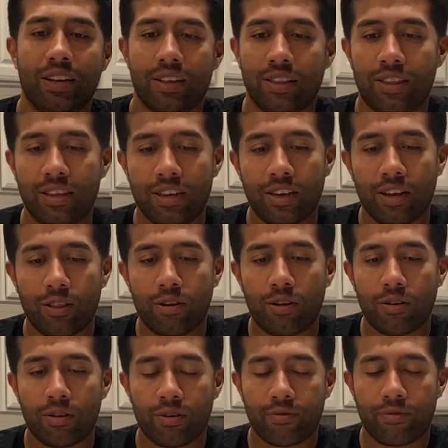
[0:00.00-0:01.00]
The
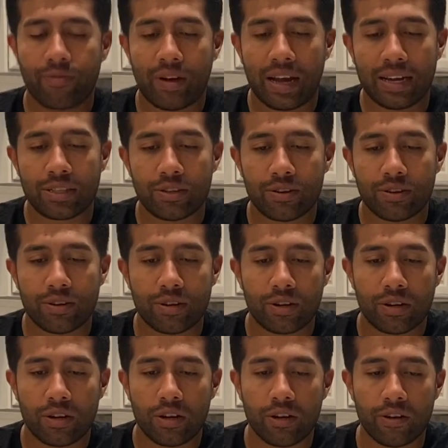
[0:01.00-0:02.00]
other
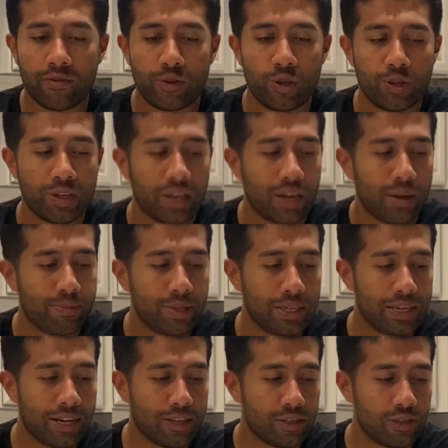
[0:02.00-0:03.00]
factor of choosing
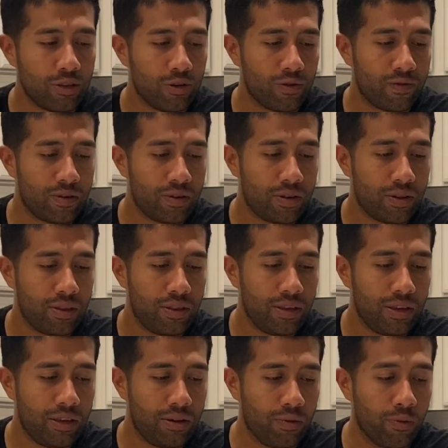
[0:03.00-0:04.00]
MCS over
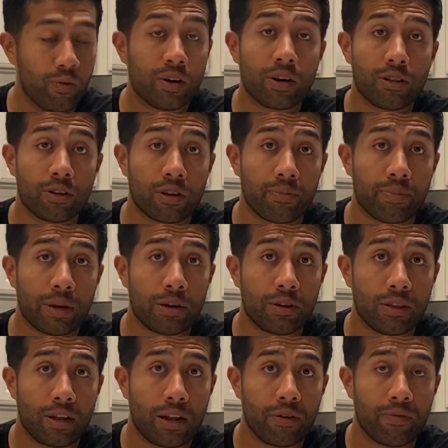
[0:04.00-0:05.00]
the one other
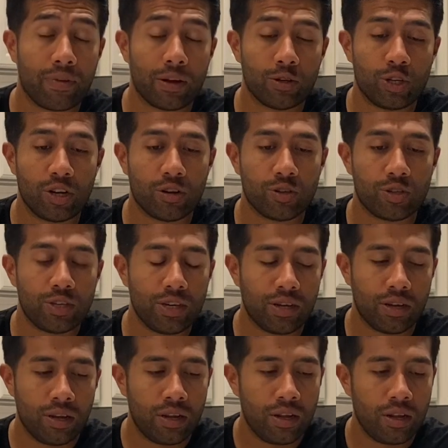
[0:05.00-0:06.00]
competitor that I found,
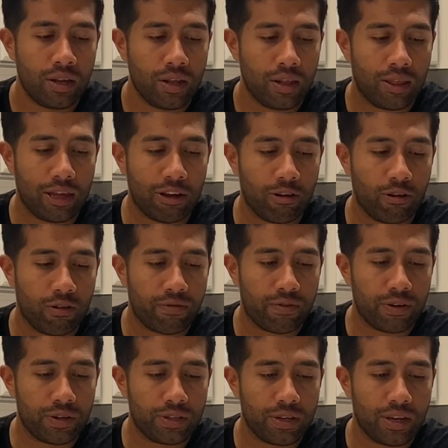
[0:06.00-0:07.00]
JRZ, that
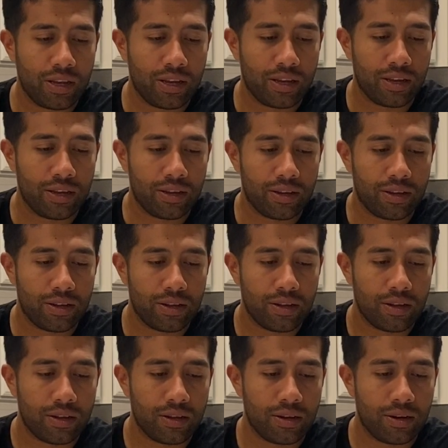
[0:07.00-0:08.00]
offers a
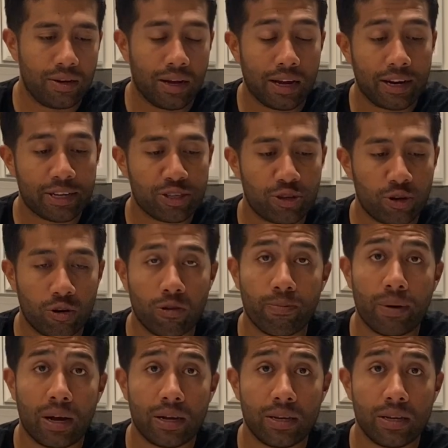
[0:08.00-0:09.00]
non-external
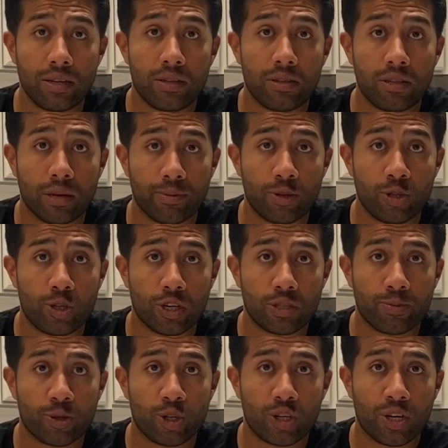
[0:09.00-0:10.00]
body double
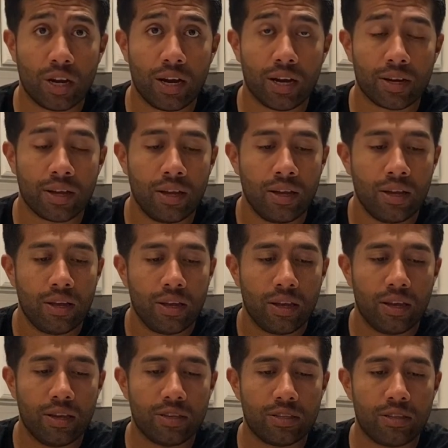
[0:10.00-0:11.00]
adjustable shock,
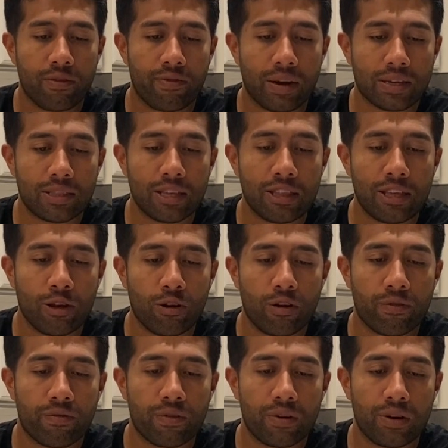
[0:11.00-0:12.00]
is the fact that they
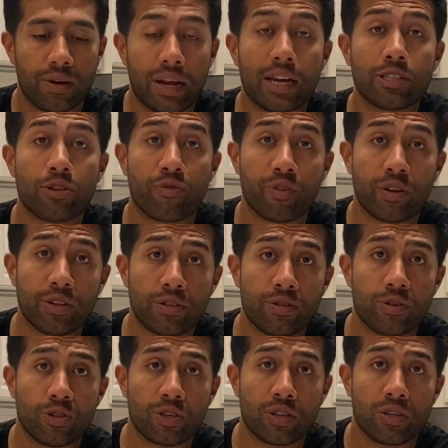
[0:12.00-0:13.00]
offer NASA
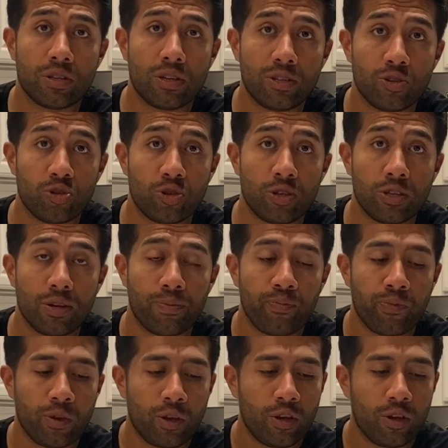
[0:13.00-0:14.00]
racers contingency.
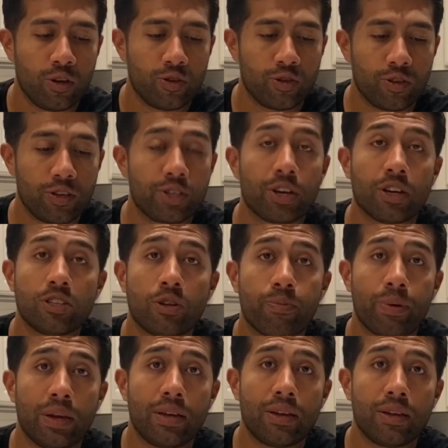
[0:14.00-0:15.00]
So these guys are
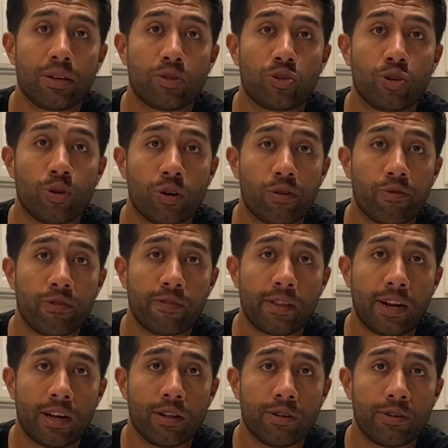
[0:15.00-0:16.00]
paying
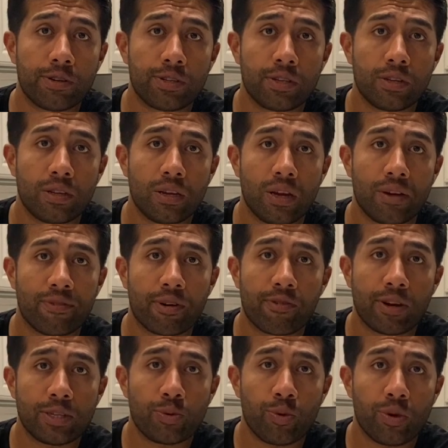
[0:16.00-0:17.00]
$250 every
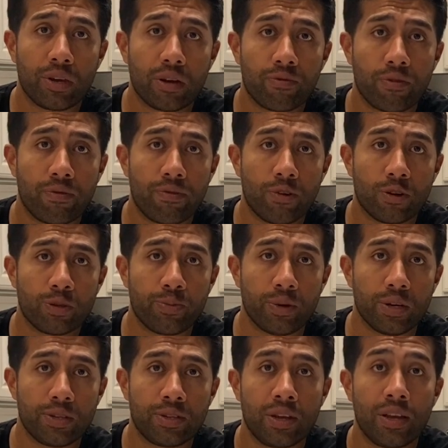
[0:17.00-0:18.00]
race weekend for first
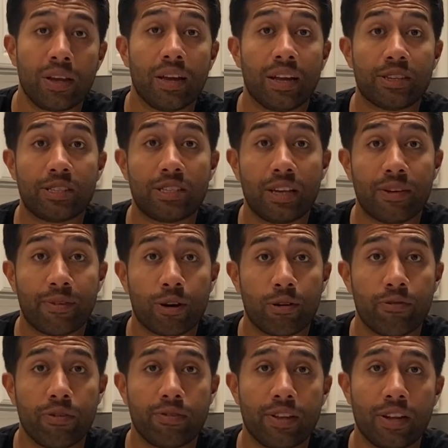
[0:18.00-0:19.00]
place and
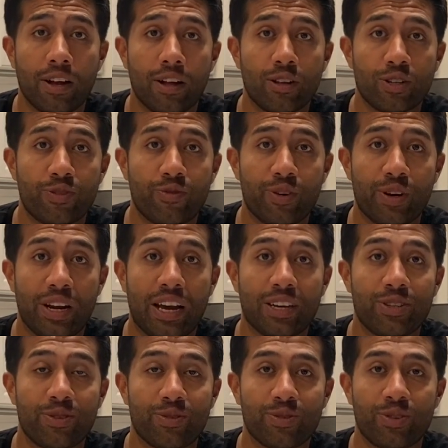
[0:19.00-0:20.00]
$750 for
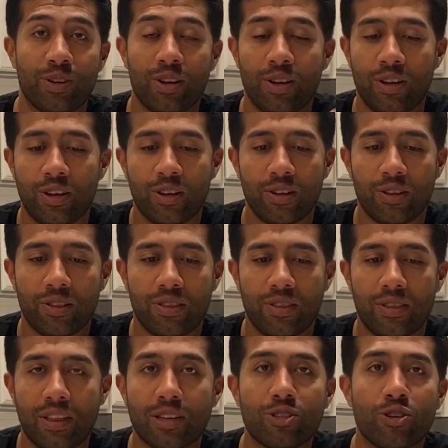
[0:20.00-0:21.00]
nationals.
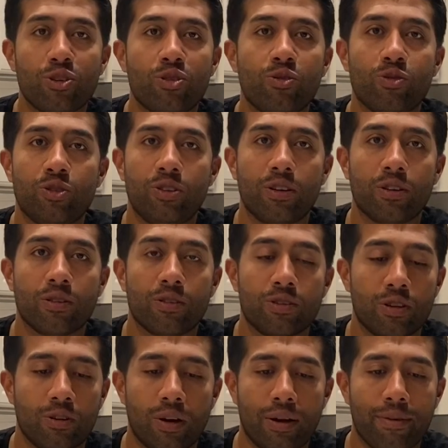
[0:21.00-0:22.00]
That's a huge deal.
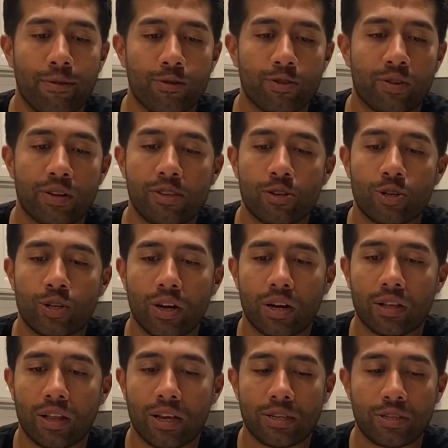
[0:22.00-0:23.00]
So I was running their
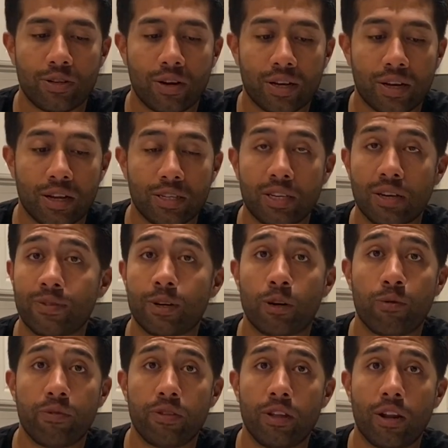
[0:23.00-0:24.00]
shock last year. I got
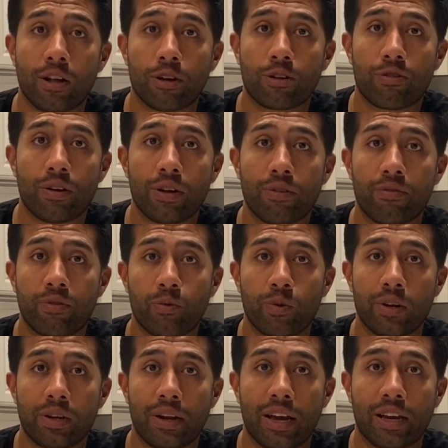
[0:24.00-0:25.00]
$750 credit for
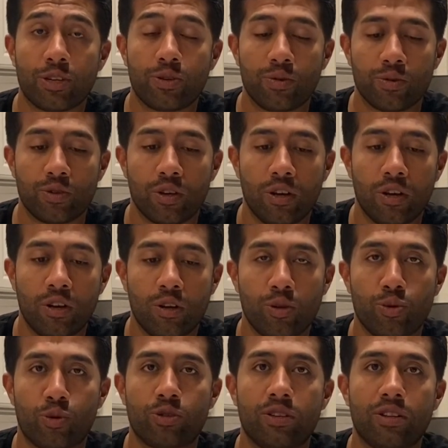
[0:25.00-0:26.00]
winning nationals
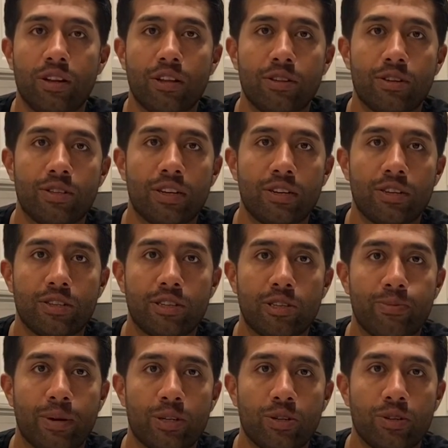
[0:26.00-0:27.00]
towards another set of
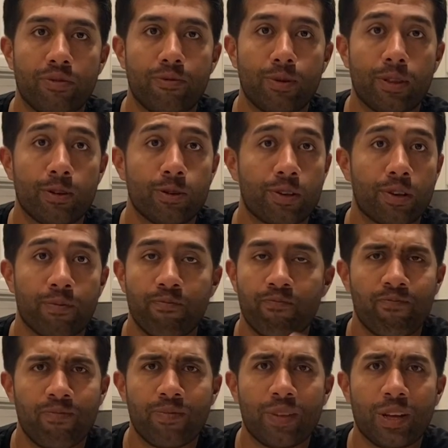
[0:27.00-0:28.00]
suspensions with those.
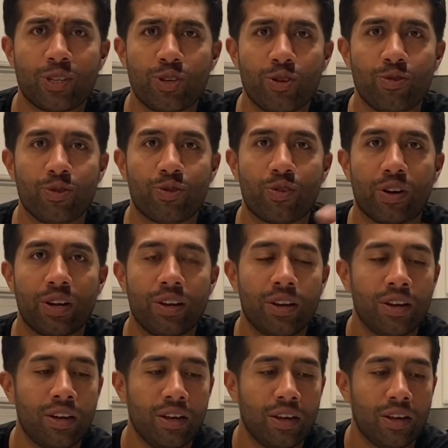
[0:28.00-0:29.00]
That's huge, right?
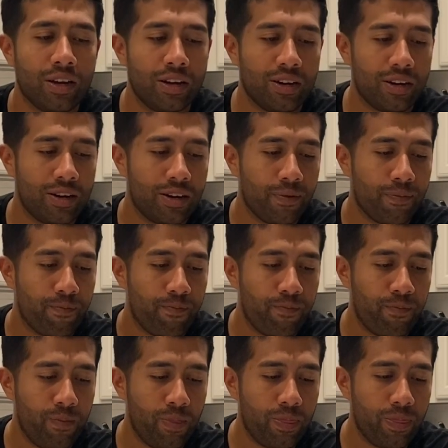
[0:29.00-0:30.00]

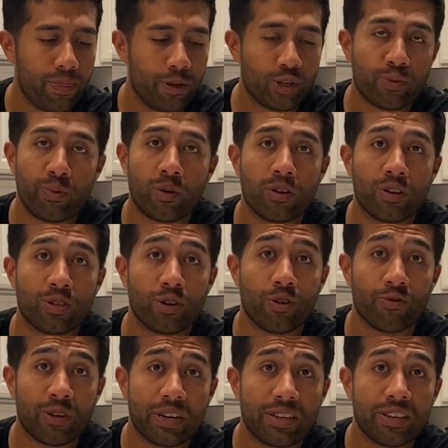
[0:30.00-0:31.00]
The sport is
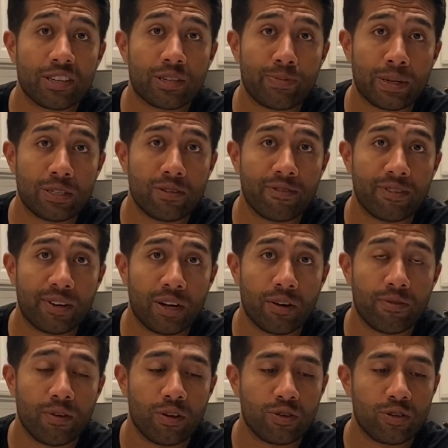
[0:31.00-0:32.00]
already expensive
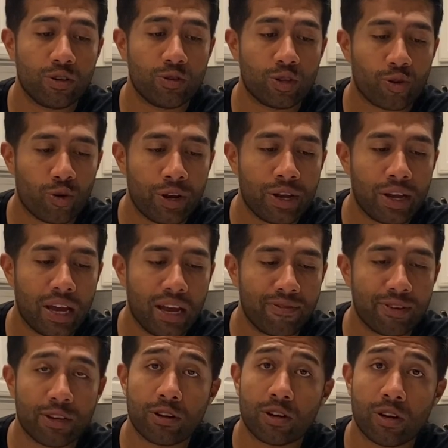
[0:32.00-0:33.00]
enough. So it's great
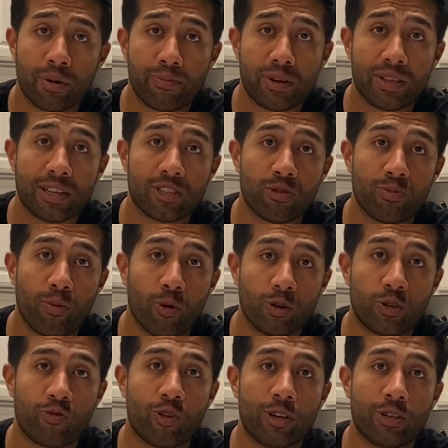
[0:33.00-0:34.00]
having a company that
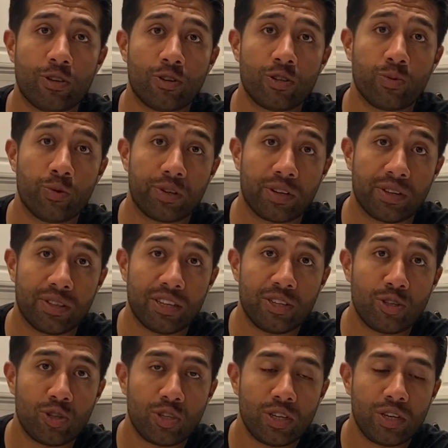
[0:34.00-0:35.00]
supports racers with
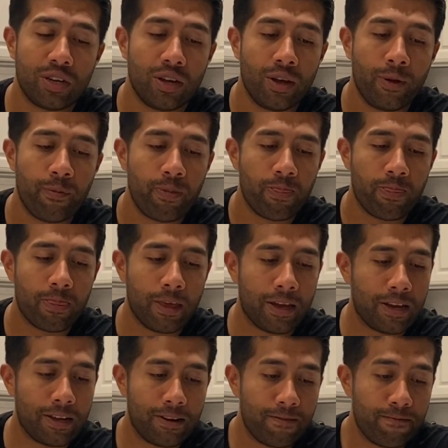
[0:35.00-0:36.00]
contingency.
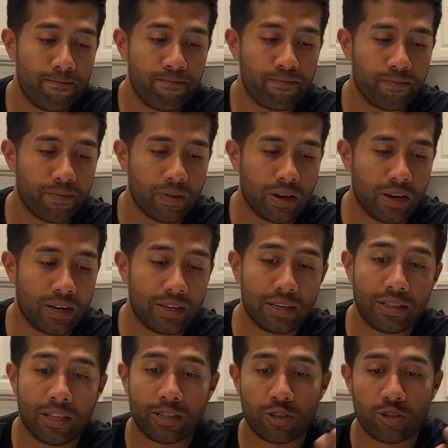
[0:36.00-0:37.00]
And I
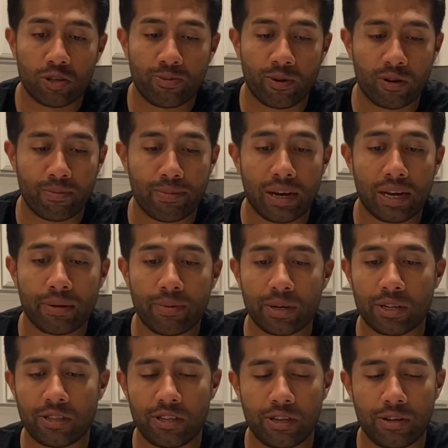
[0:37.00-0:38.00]
like to support them back by
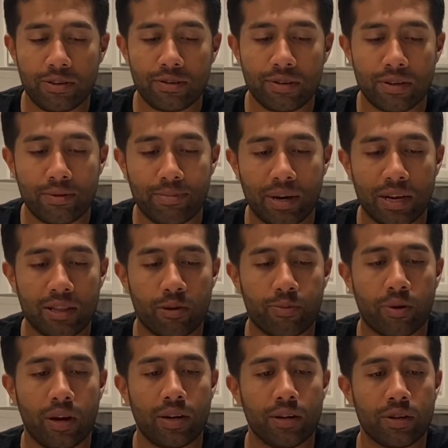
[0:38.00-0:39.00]
continuing to buy their
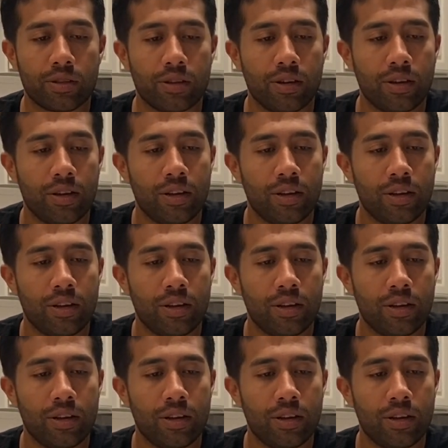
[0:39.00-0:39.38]
product.